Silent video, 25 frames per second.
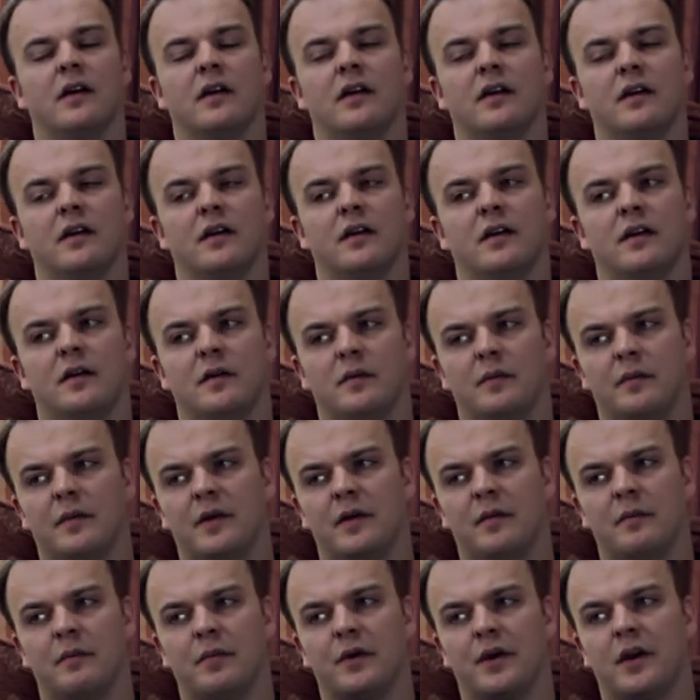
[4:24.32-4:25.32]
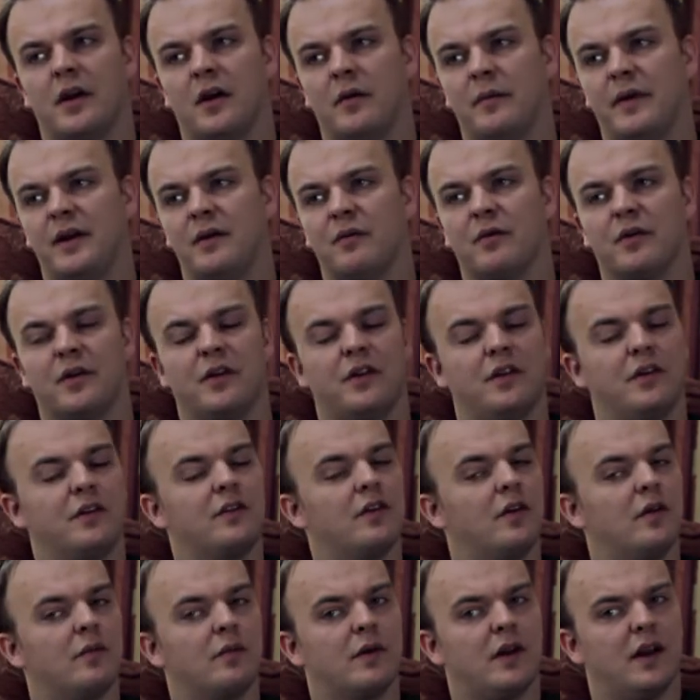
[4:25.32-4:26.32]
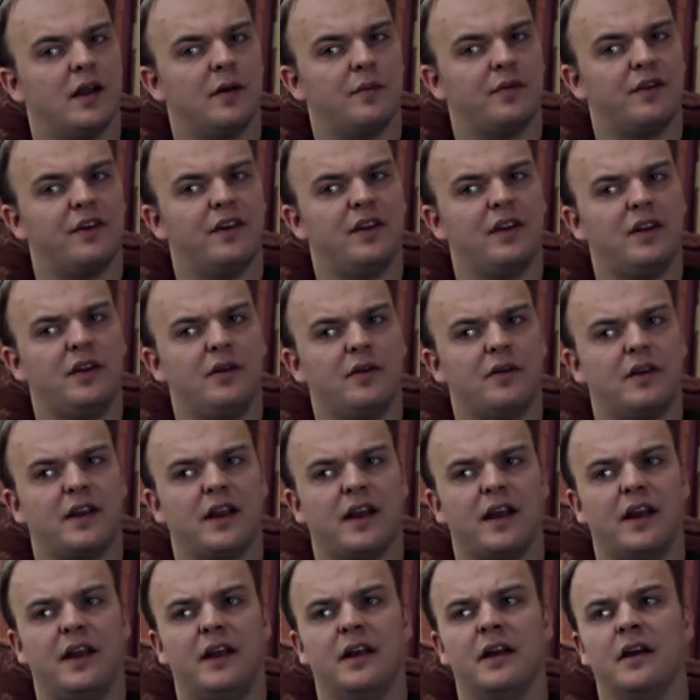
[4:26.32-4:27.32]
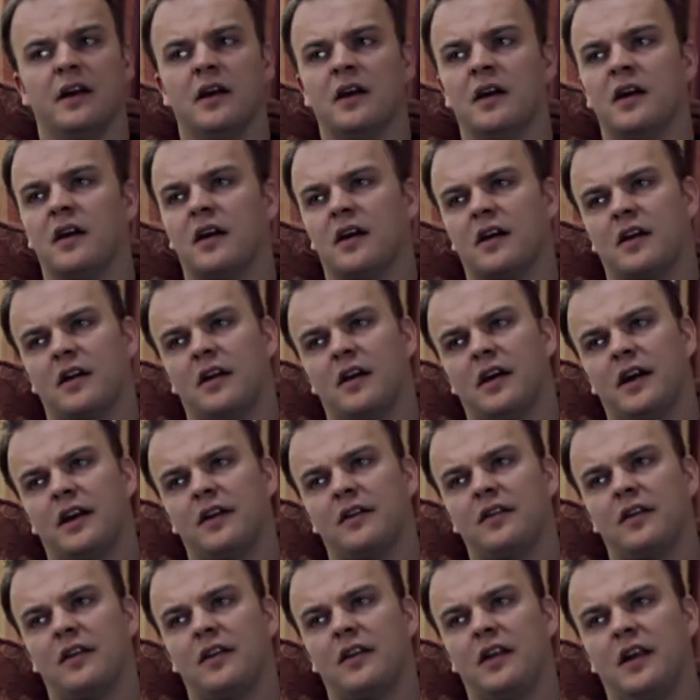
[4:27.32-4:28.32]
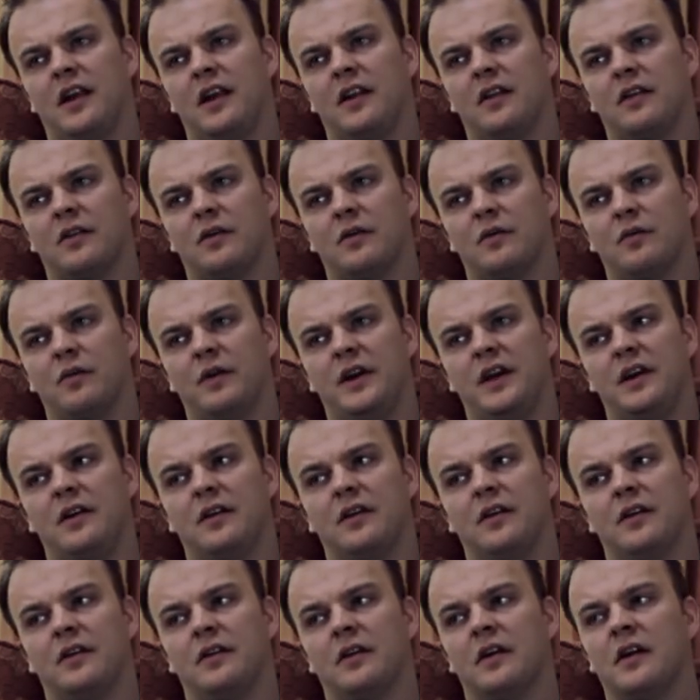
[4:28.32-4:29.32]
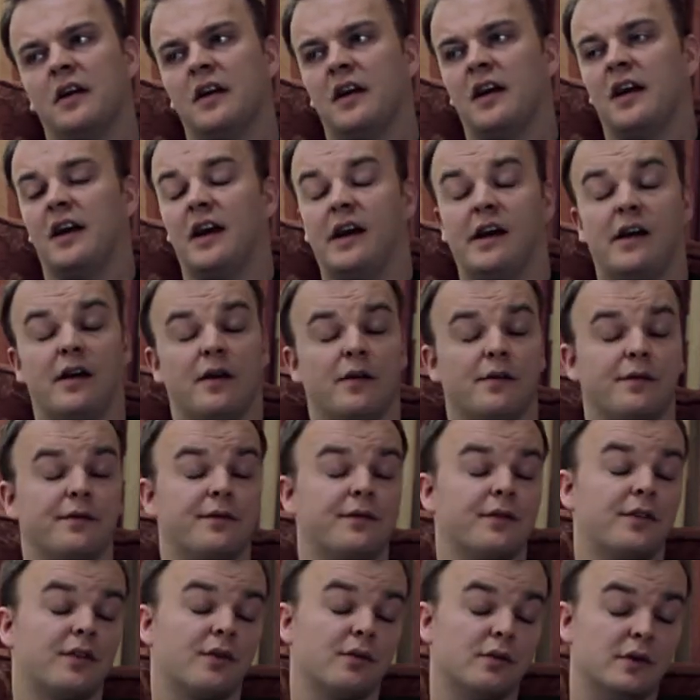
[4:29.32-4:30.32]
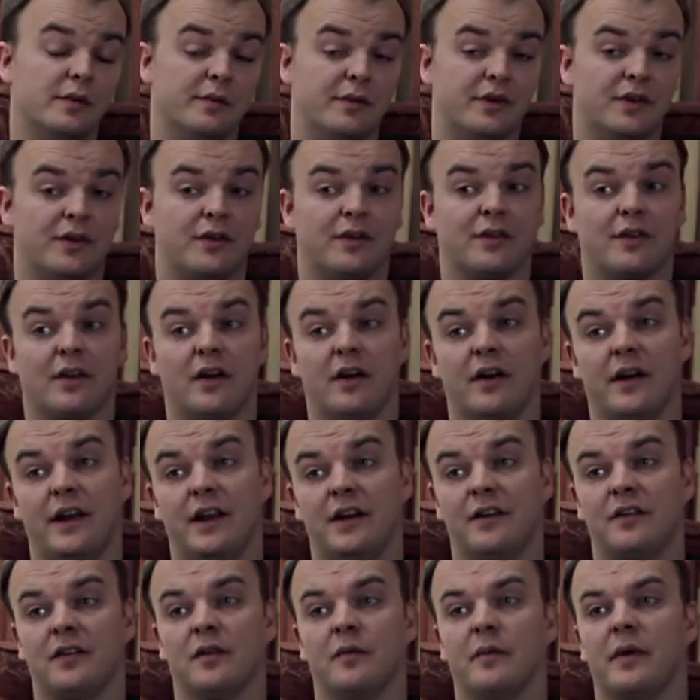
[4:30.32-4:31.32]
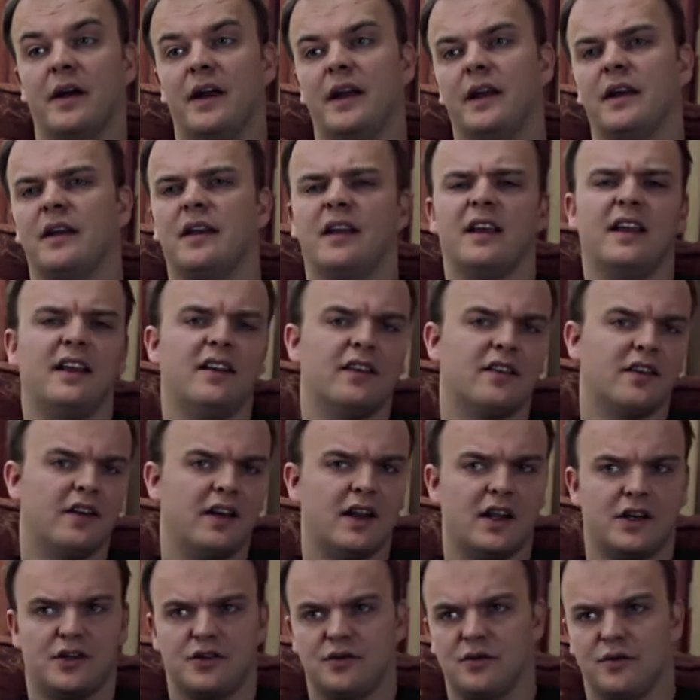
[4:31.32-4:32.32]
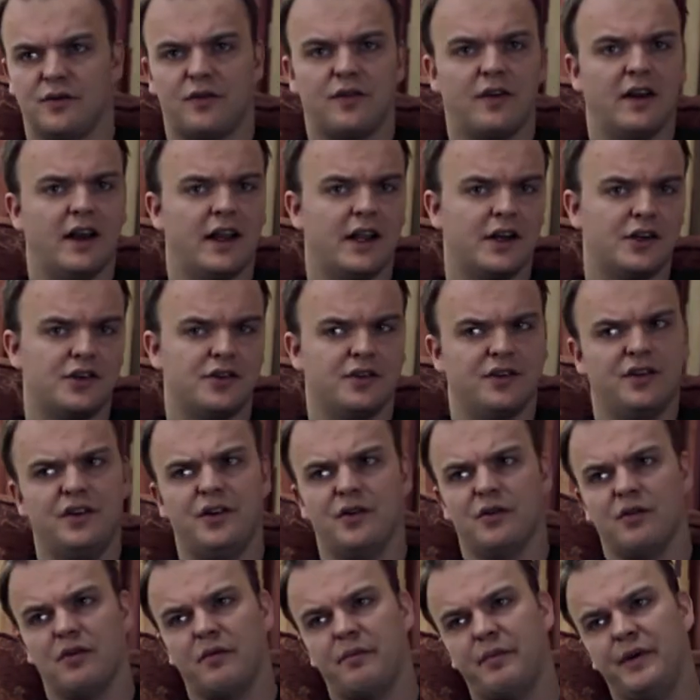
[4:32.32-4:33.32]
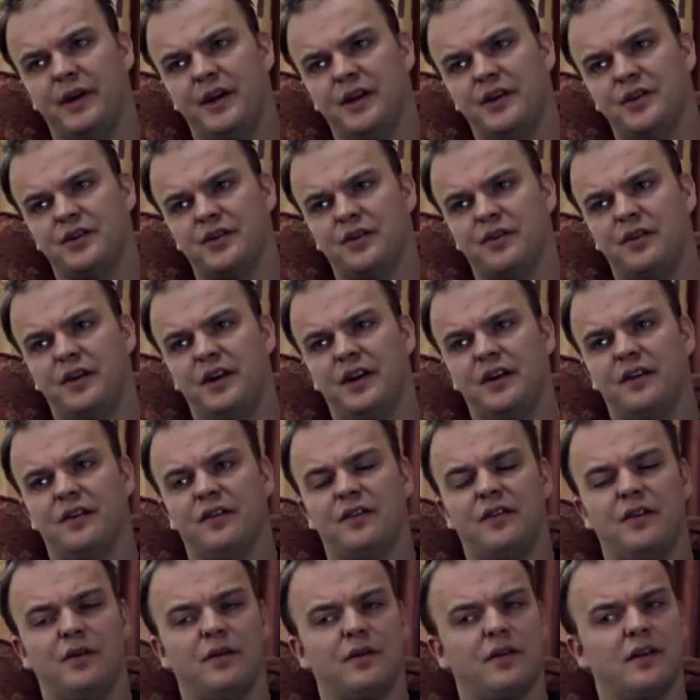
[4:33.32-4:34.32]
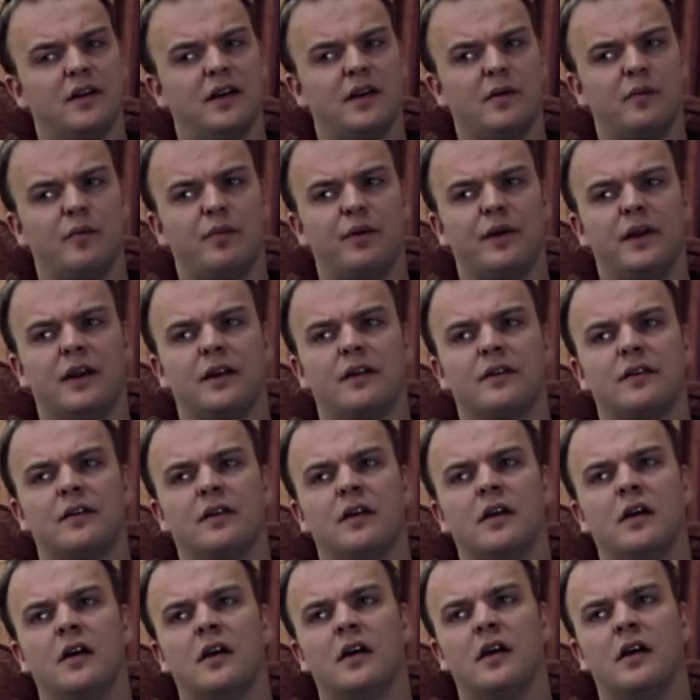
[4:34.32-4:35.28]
and becoming one of the top clubs in the UK. I'd like to think that we could have swimmers starting to make international selection, European Juniors, Youth Olympics,